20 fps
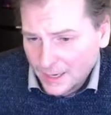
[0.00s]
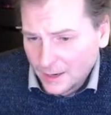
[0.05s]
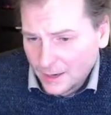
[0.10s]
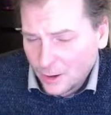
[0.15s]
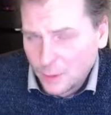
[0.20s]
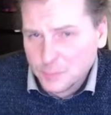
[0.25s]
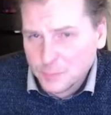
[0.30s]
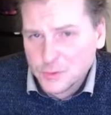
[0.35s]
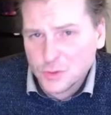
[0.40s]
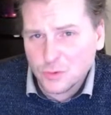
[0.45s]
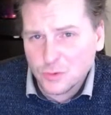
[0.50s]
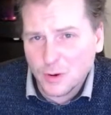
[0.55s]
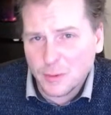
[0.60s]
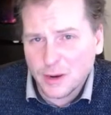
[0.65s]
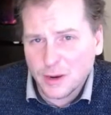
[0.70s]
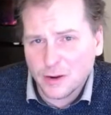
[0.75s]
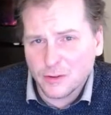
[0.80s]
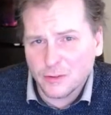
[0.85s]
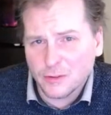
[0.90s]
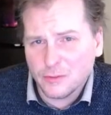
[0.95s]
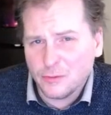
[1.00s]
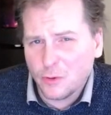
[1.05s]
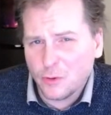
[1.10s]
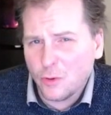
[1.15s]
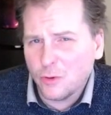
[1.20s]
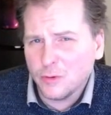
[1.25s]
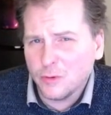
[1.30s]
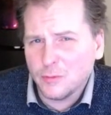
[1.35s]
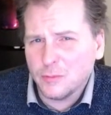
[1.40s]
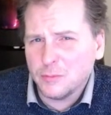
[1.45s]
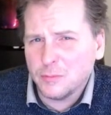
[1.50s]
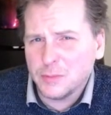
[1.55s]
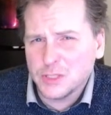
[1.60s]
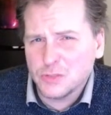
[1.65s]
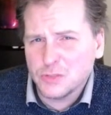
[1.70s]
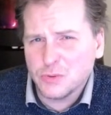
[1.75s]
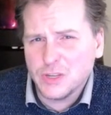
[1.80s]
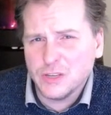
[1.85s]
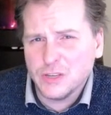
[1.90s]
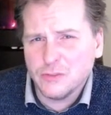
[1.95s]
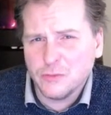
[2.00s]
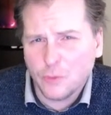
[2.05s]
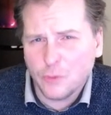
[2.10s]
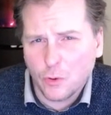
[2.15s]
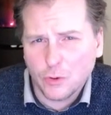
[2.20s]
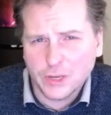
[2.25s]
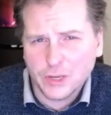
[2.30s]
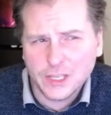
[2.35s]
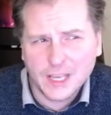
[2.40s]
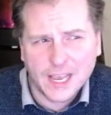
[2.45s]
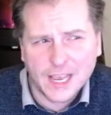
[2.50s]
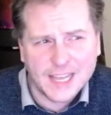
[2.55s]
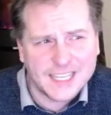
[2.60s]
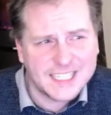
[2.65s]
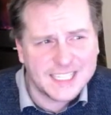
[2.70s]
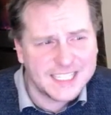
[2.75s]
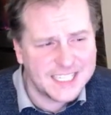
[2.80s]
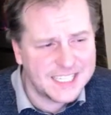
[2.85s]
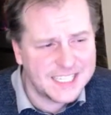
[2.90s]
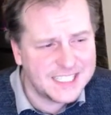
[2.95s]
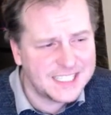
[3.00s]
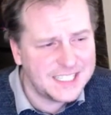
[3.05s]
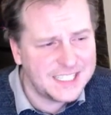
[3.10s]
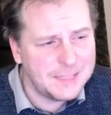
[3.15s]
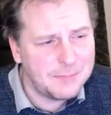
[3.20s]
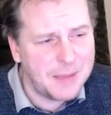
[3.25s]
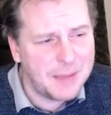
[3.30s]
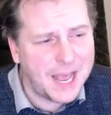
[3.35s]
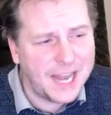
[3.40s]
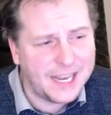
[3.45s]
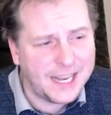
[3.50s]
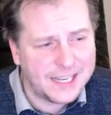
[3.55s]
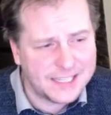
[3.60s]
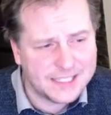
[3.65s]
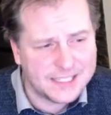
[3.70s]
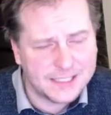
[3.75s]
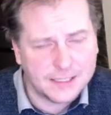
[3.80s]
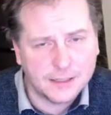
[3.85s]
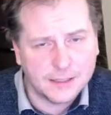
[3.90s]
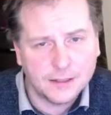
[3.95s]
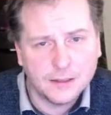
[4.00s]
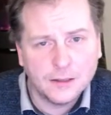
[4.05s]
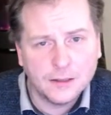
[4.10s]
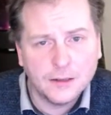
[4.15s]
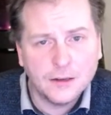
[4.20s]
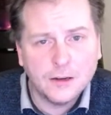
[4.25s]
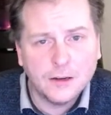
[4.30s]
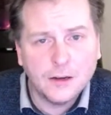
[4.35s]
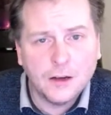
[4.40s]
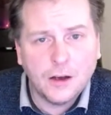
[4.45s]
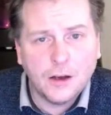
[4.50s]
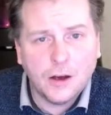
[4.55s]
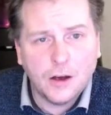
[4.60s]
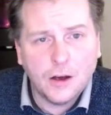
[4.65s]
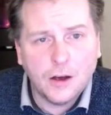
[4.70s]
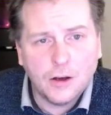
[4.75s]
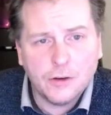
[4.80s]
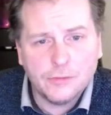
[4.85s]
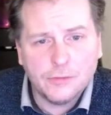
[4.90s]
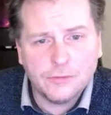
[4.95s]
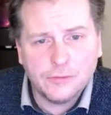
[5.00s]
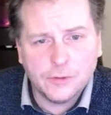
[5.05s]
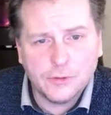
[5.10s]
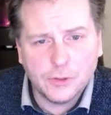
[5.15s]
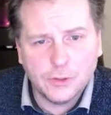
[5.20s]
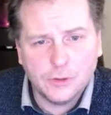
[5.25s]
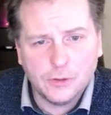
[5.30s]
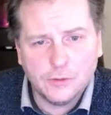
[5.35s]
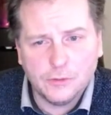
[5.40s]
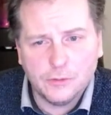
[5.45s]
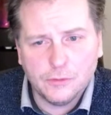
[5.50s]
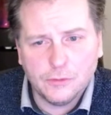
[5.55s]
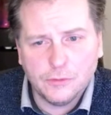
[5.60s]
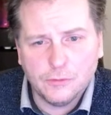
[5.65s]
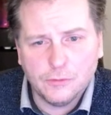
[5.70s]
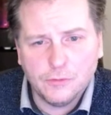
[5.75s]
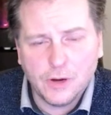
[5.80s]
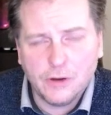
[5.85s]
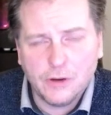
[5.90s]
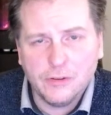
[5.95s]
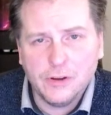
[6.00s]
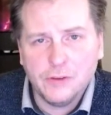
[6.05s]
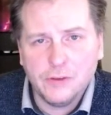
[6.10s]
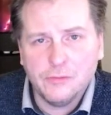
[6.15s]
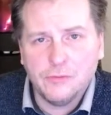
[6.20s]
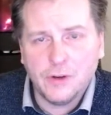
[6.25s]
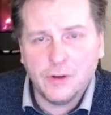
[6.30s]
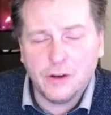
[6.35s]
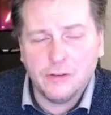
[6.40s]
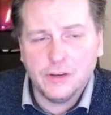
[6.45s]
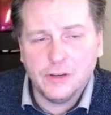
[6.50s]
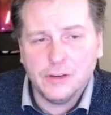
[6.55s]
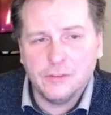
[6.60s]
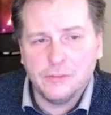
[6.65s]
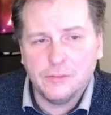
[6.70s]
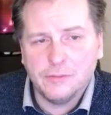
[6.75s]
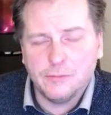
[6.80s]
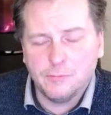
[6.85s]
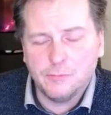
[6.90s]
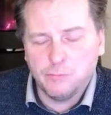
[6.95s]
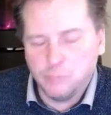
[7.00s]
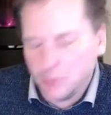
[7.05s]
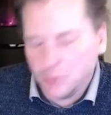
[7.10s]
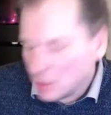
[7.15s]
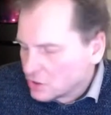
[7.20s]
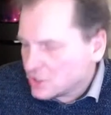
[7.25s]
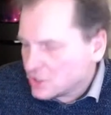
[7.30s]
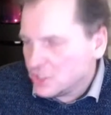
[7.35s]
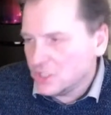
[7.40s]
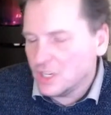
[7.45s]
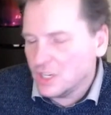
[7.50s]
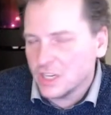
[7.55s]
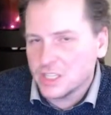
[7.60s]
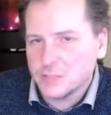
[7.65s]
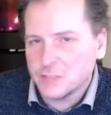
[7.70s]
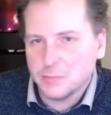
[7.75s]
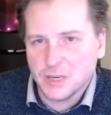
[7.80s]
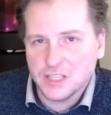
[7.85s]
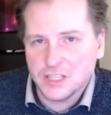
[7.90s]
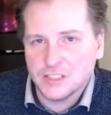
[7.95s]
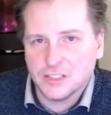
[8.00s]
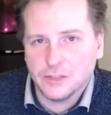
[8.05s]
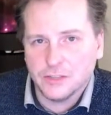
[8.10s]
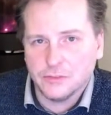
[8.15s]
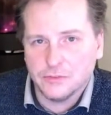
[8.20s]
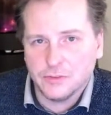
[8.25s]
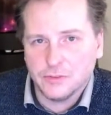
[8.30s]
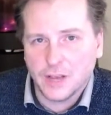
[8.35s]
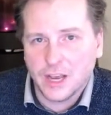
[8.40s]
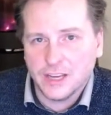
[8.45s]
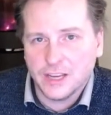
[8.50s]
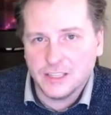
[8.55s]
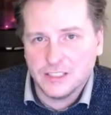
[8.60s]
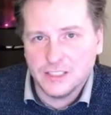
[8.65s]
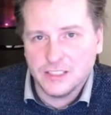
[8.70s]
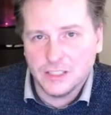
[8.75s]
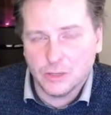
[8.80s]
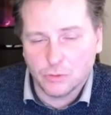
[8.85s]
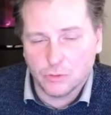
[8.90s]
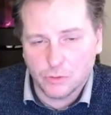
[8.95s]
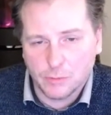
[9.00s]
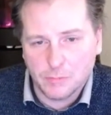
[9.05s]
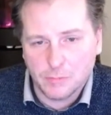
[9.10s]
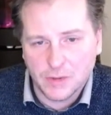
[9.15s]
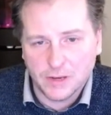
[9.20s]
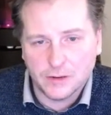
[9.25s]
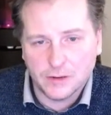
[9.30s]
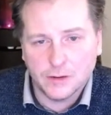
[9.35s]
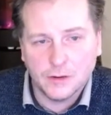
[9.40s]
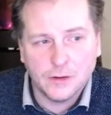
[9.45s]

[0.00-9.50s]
up to about between 40 and 60 pallets of very, very blotchy, expensive IT equipment.